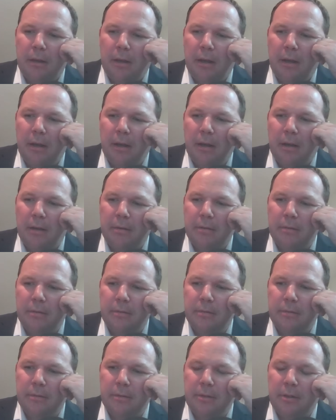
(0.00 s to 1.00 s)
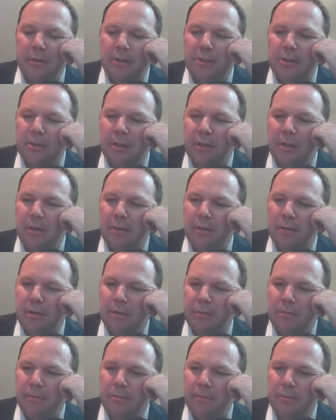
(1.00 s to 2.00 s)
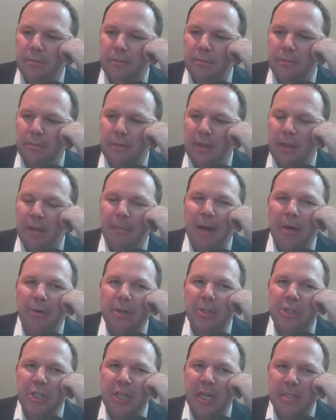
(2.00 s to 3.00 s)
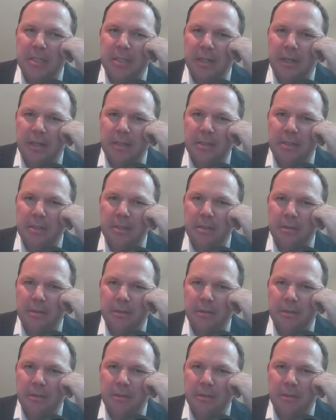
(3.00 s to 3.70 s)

uh, gosh, uh, American chestnuts.